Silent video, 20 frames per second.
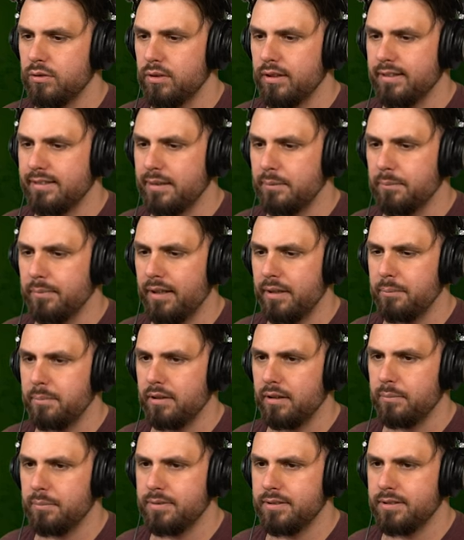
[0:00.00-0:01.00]
Get some light
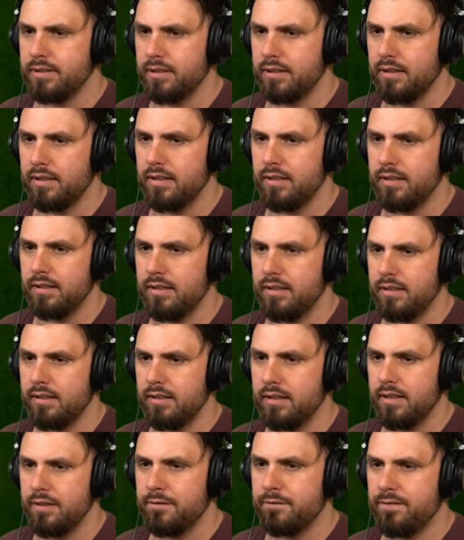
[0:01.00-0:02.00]
bulbs.
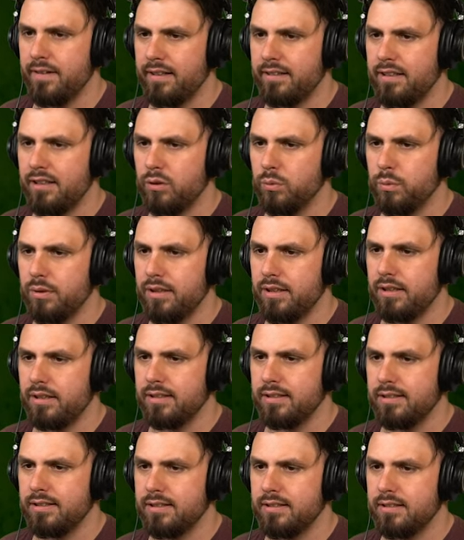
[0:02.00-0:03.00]
Uh, infected
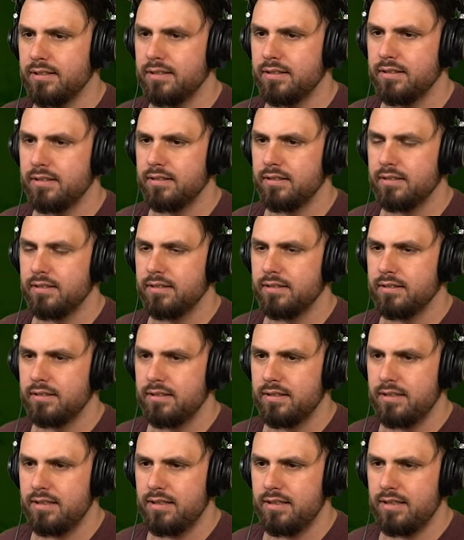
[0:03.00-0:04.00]
weeds.
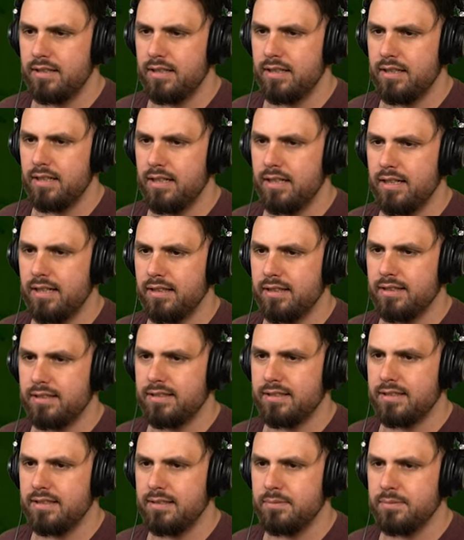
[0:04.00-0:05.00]
Yeah, this
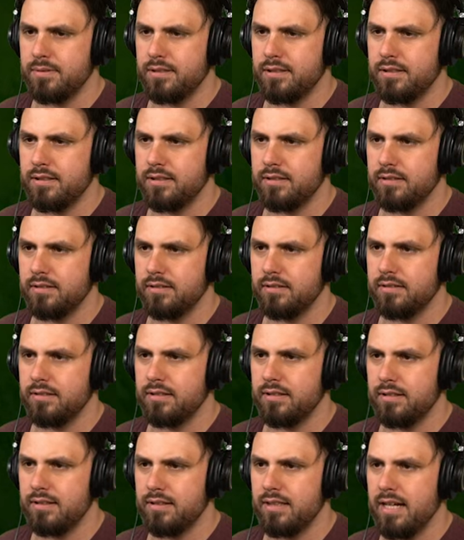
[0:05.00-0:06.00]
seems...
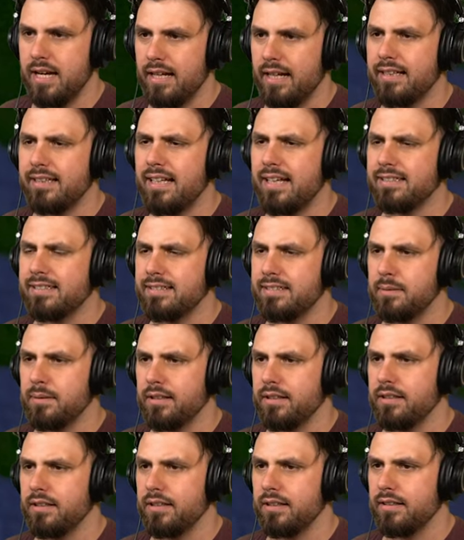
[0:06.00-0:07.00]
Yeah, that doesn't seem like
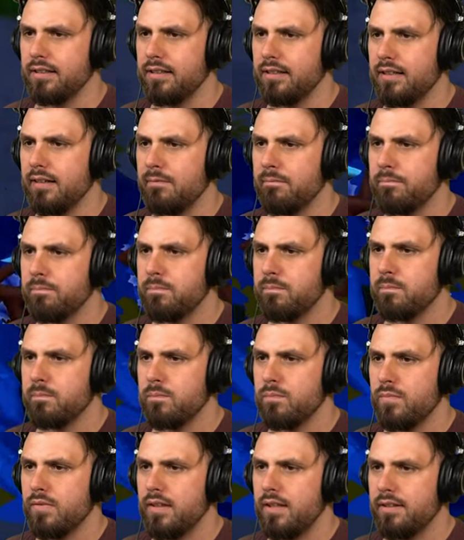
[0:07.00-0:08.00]
a good idea.
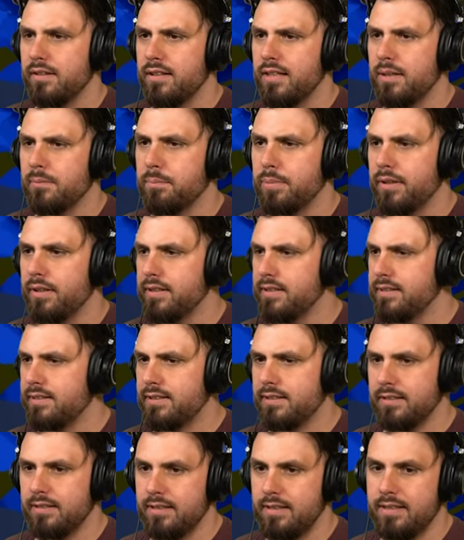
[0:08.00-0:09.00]
That
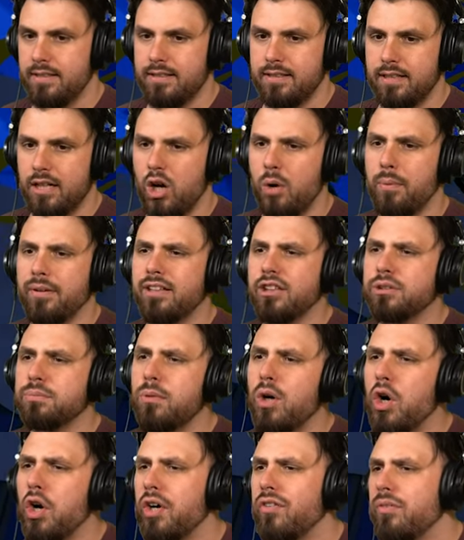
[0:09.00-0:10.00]
burns. It... Oh my, there's
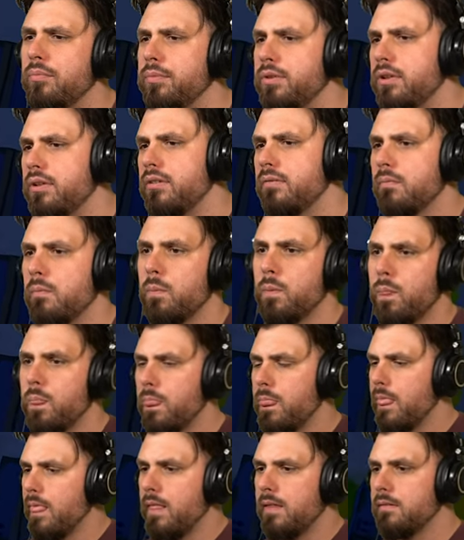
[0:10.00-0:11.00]
more of them, dude!
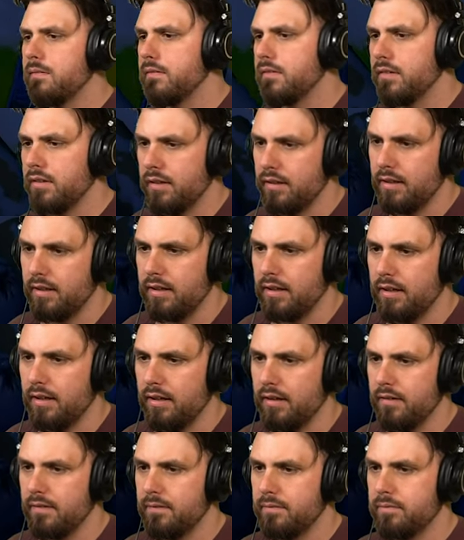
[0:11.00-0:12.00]

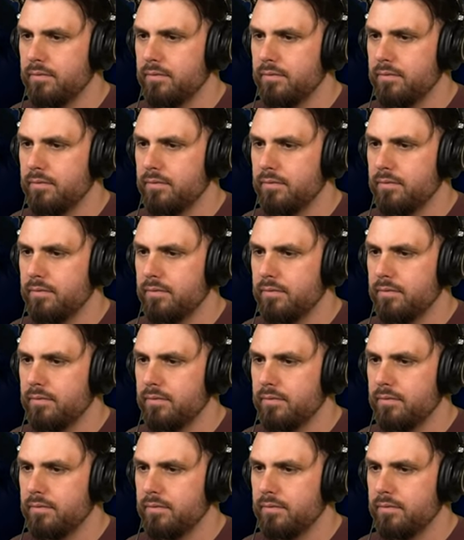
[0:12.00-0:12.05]
Hey.